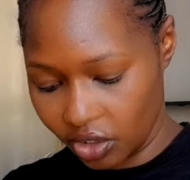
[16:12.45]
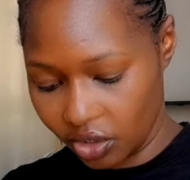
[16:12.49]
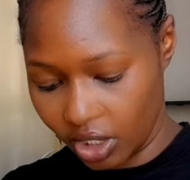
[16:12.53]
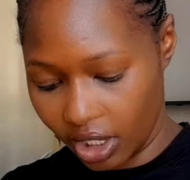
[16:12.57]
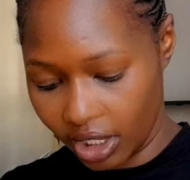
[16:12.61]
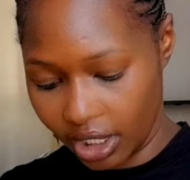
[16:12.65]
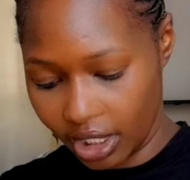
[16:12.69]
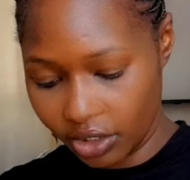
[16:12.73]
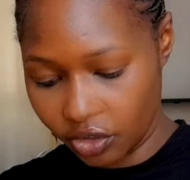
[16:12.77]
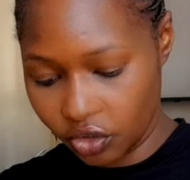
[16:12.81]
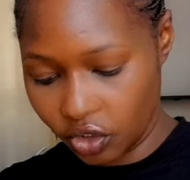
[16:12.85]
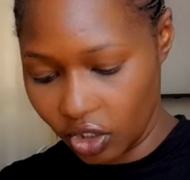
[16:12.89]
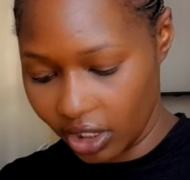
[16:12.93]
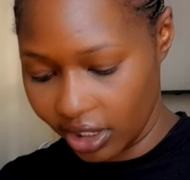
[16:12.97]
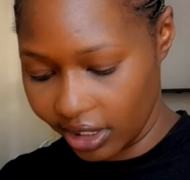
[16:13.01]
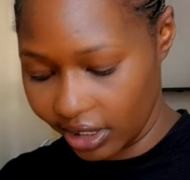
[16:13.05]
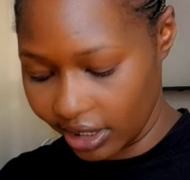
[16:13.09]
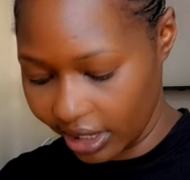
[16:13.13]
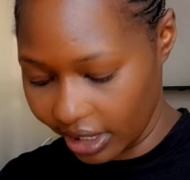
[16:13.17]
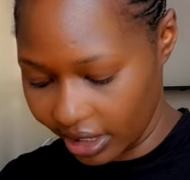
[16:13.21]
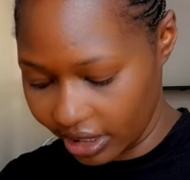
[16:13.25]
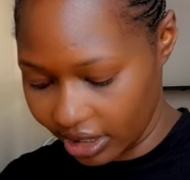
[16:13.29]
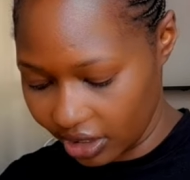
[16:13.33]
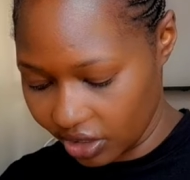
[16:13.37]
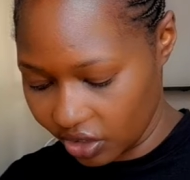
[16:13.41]
You can actually
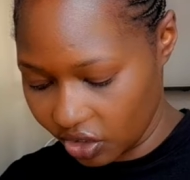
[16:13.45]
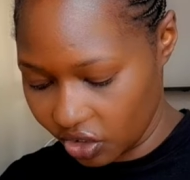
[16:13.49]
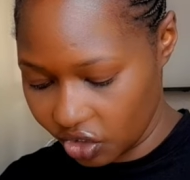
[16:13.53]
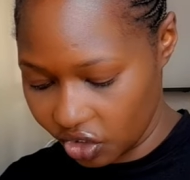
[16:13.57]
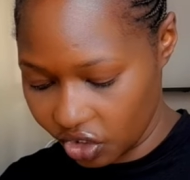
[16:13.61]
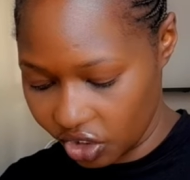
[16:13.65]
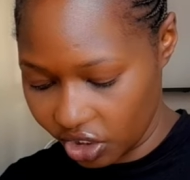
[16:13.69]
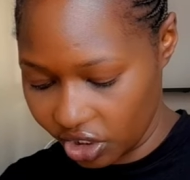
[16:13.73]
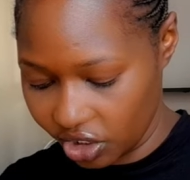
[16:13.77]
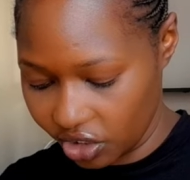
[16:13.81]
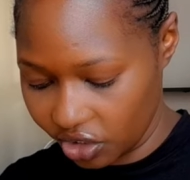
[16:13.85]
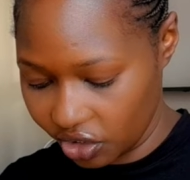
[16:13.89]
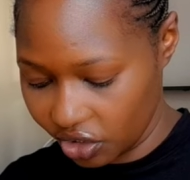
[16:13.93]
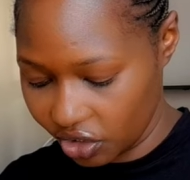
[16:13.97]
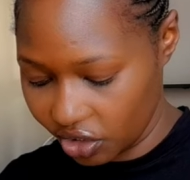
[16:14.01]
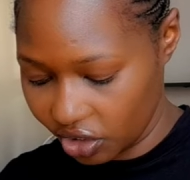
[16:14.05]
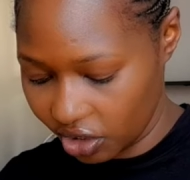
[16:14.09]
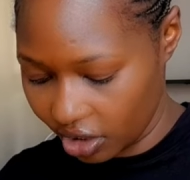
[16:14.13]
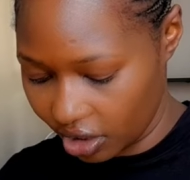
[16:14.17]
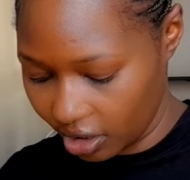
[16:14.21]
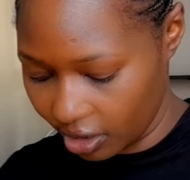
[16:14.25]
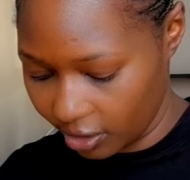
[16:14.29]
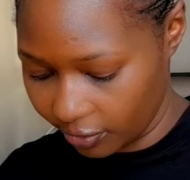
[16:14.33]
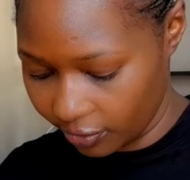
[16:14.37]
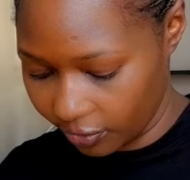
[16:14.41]
get it changed
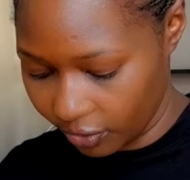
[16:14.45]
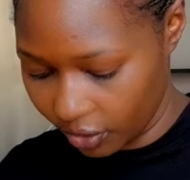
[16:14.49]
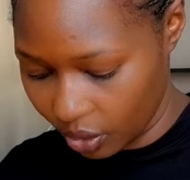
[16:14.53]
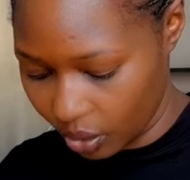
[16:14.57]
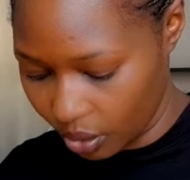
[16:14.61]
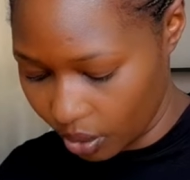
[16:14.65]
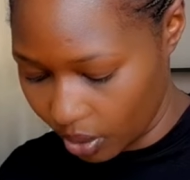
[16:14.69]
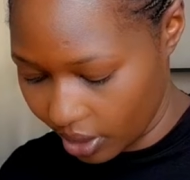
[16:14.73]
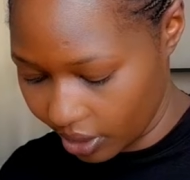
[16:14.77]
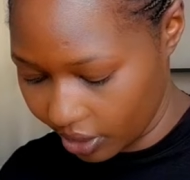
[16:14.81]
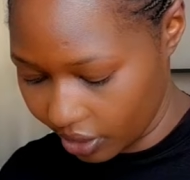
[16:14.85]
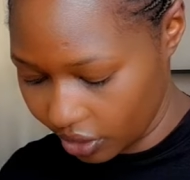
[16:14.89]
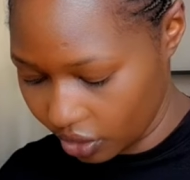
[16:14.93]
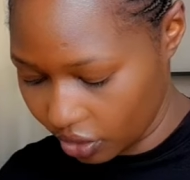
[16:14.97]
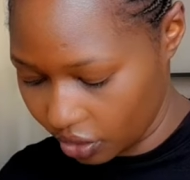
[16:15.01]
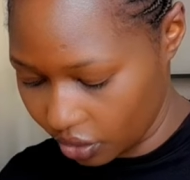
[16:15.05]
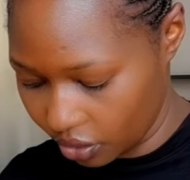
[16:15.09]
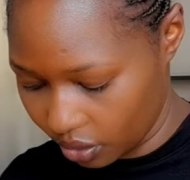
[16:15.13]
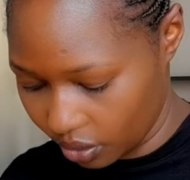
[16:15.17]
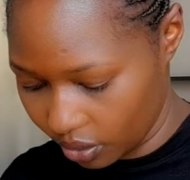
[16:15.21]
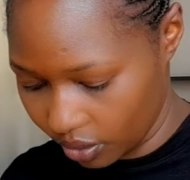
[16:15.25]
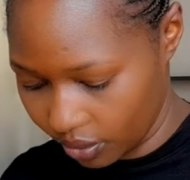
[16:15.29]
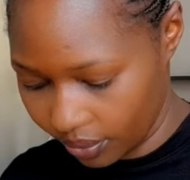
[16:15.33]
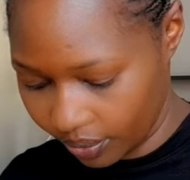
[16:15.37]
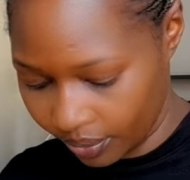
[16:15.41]
if you want
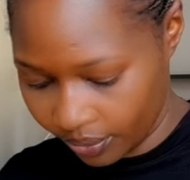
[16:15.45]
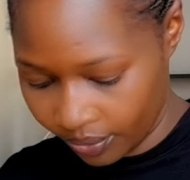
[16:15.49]
to.